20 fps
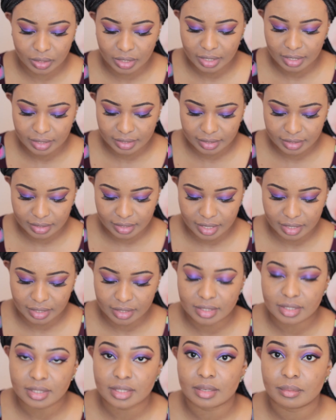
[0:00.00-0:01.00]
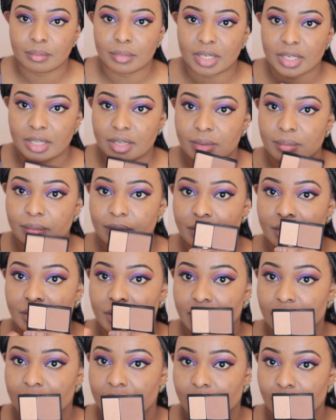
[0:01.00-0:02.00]
kit, and this is in medium,
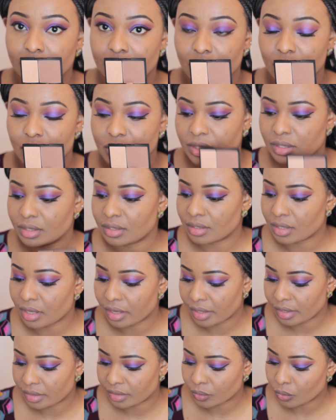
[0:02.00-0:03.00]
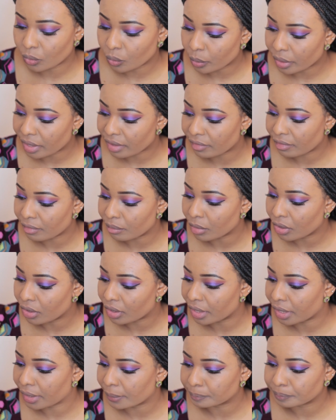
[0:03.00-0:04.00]
I'm going to use this side with
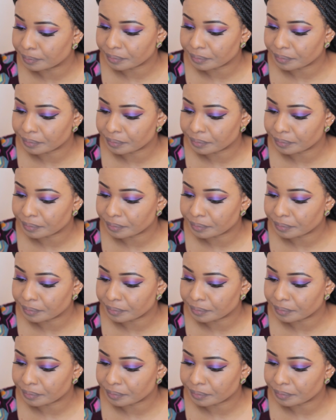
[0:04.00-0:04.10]
my,